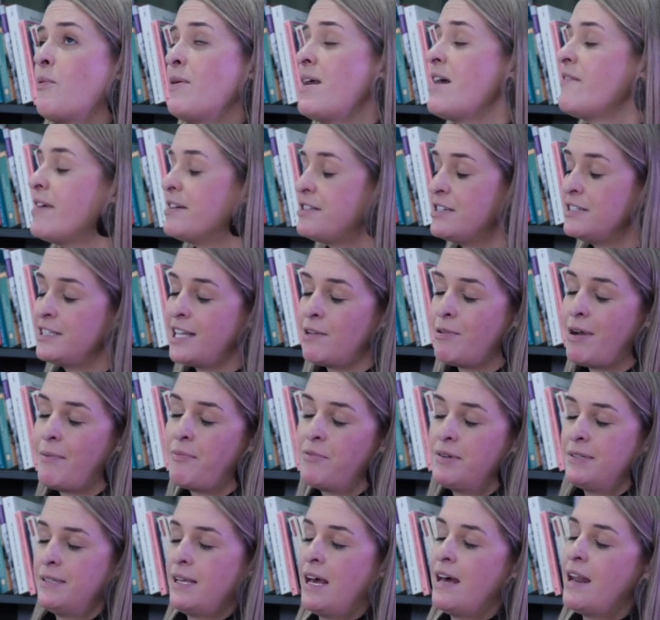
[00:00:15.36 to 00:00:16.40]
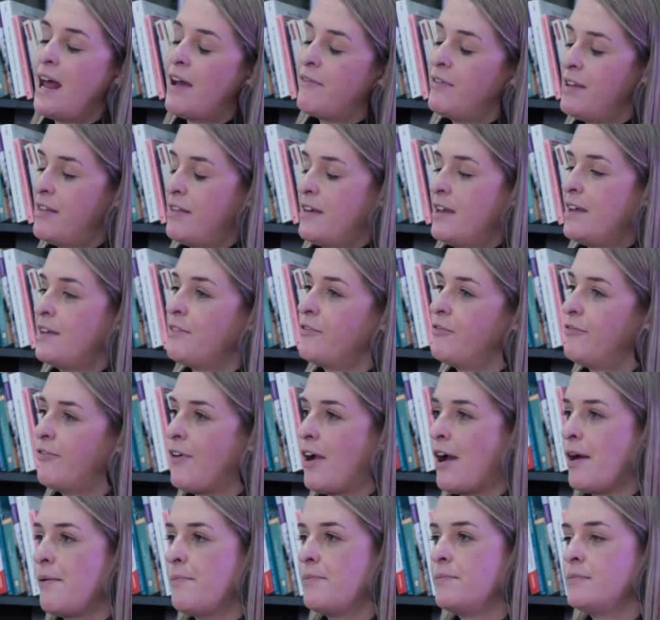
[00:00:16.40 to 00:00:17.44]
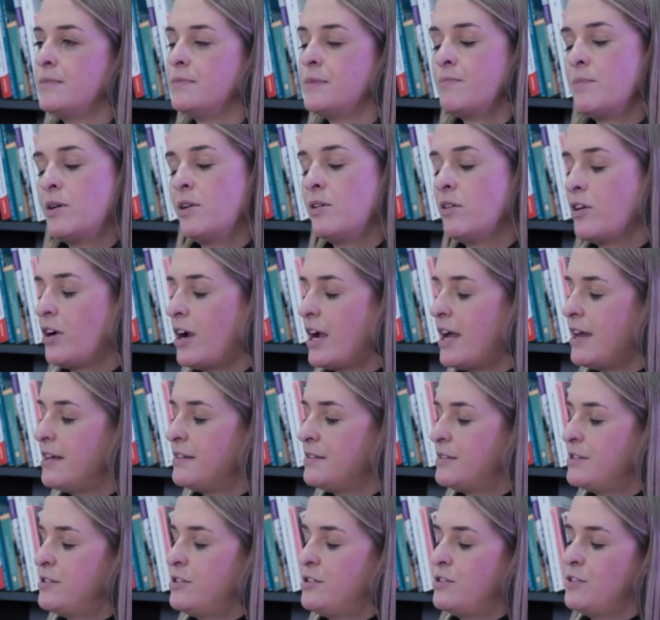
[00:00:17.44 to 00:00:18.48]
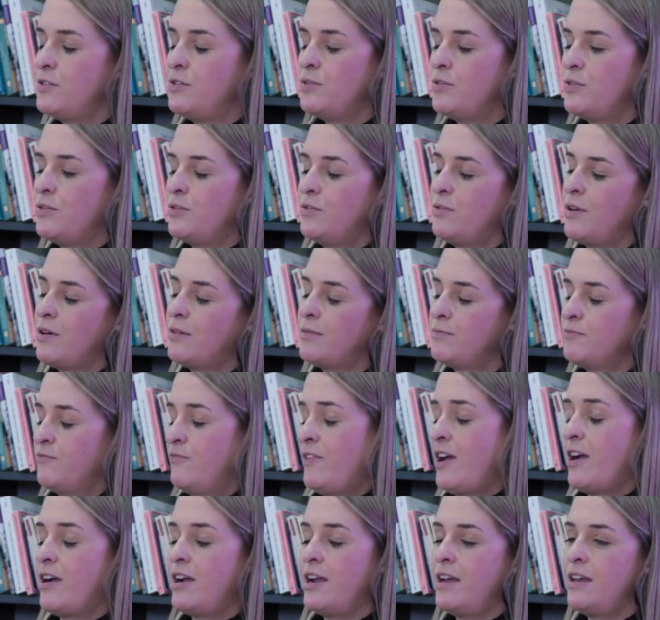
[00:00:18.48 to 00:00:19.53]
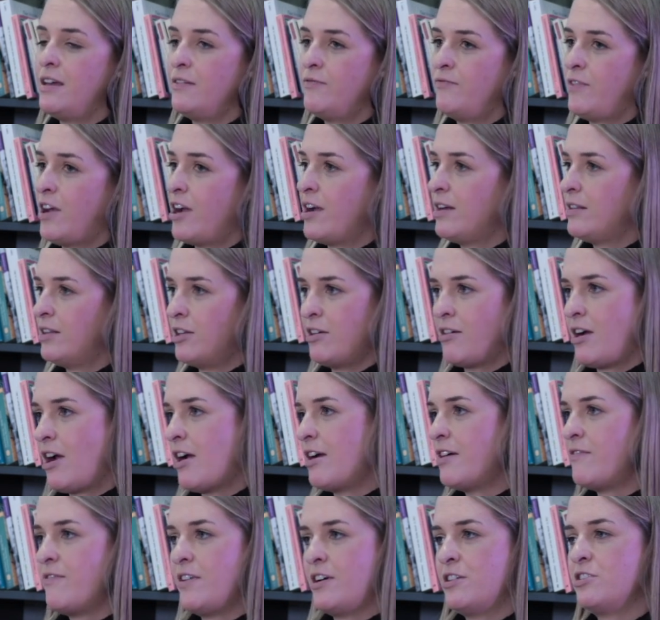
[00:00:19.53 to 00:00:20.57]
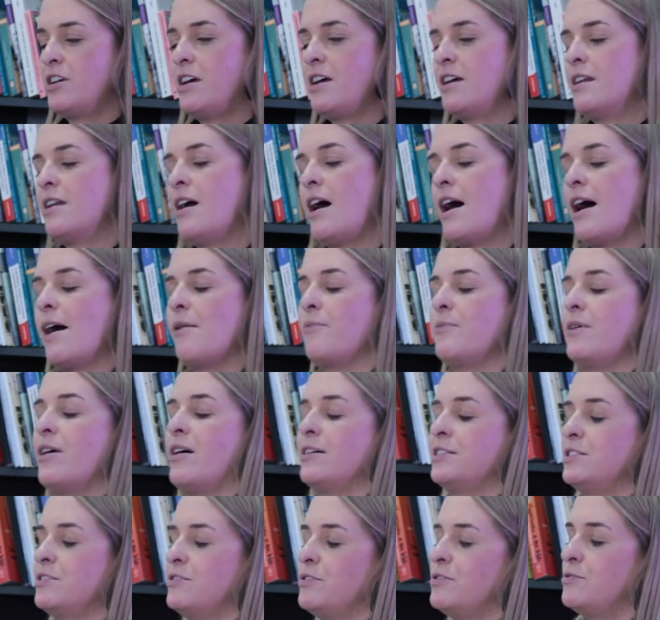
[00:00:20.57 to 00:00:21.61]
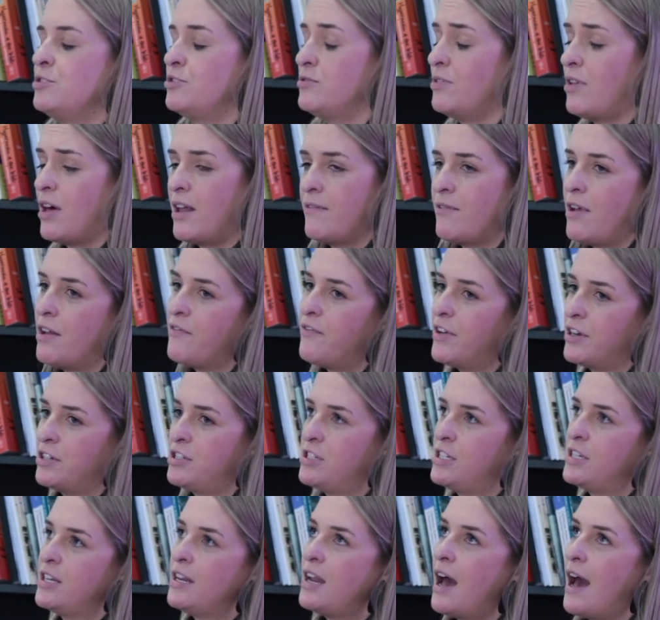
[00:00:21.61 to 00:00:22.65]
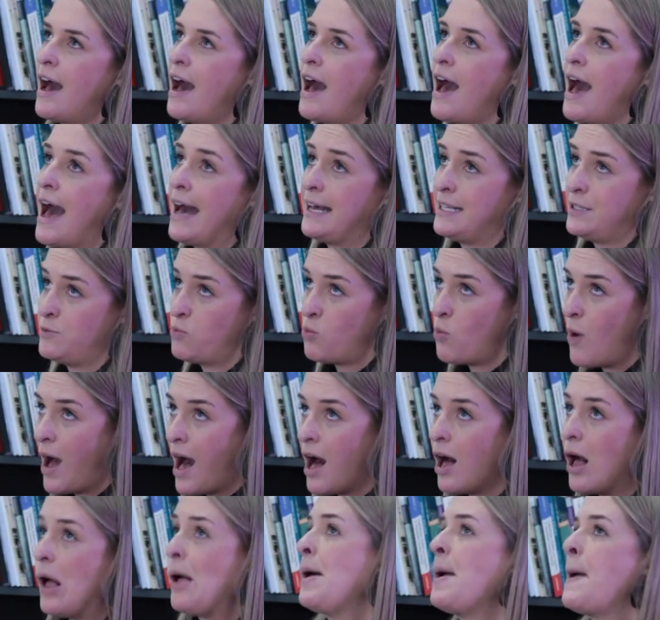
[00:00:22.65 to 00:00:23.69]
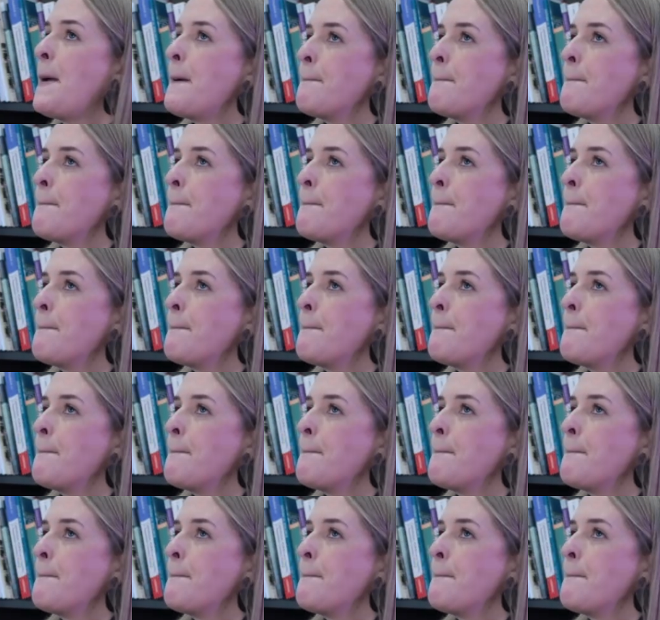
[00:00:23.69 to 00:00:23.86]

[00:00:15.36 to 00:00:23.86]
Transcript: We have agents that represent everything from middle grade to very, very literary fiction. Um, we also do a lot of nonfiction as well.